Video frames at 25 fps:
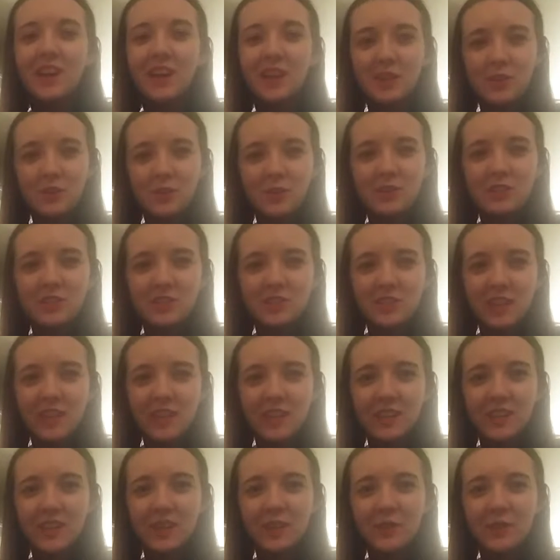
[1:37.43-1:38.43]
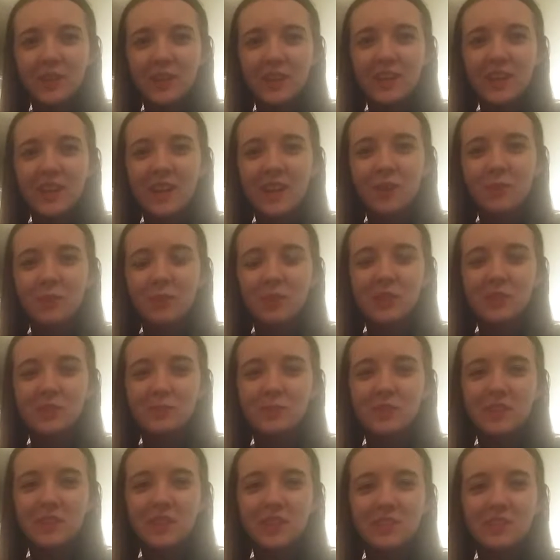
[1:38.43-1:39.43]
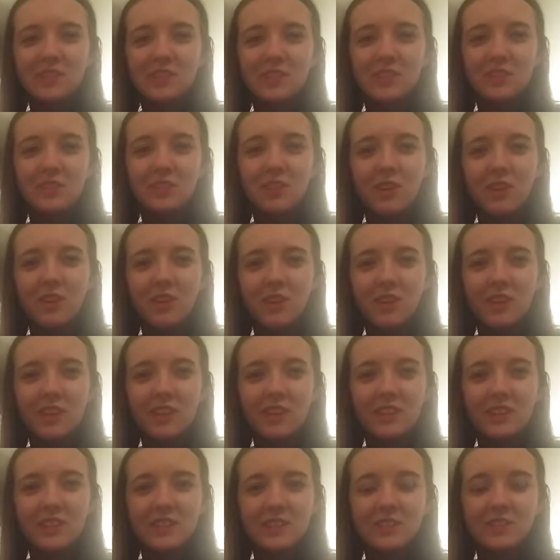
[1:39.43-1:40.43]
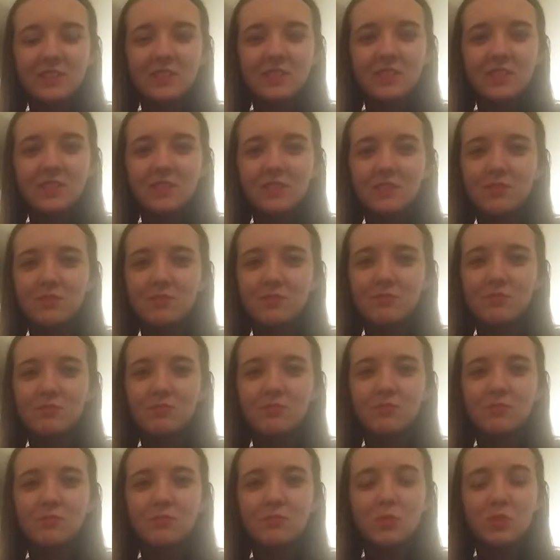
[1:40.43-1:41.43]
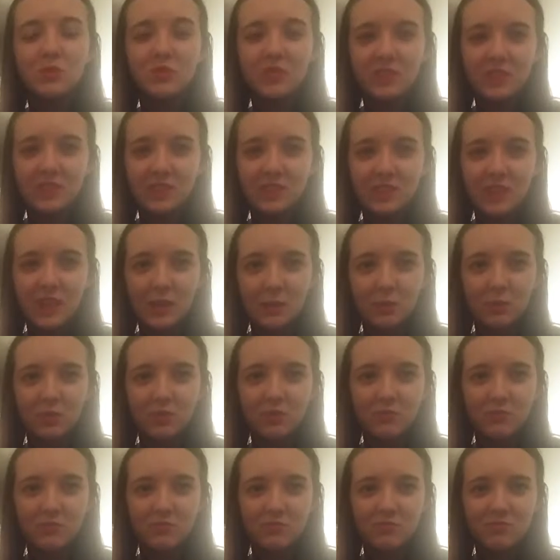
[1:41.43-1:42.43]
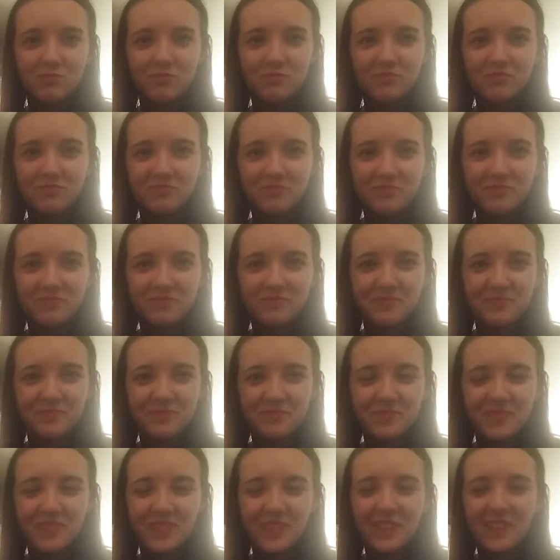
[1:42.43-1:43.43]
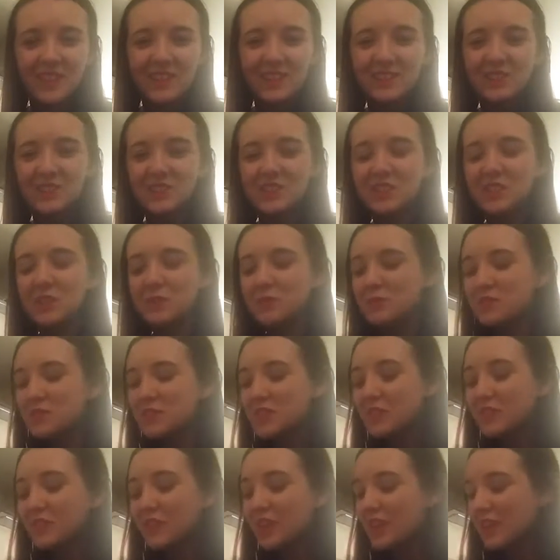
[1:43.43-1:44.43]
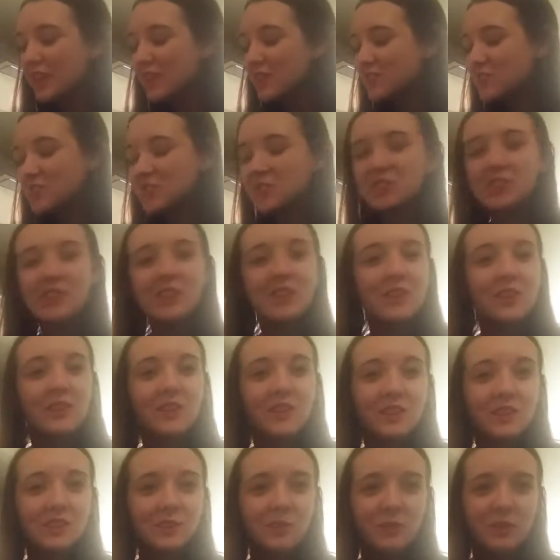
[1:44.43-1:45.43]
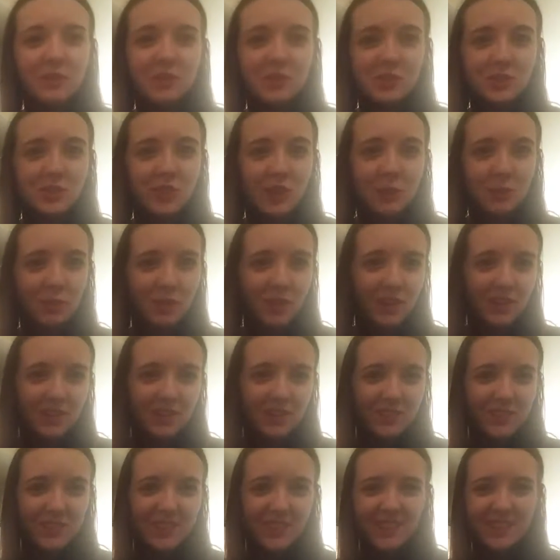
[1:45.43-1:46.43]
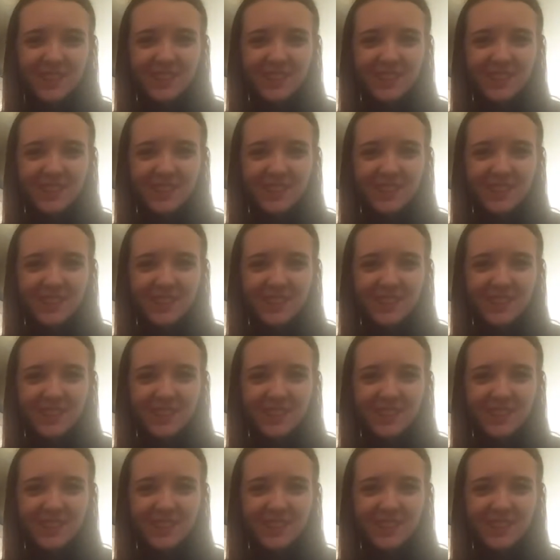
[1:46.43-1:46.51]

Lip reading: I know it's shaking right now, but it's because the dog is moving the table. She keeps sniffing because she's curious about the tripod.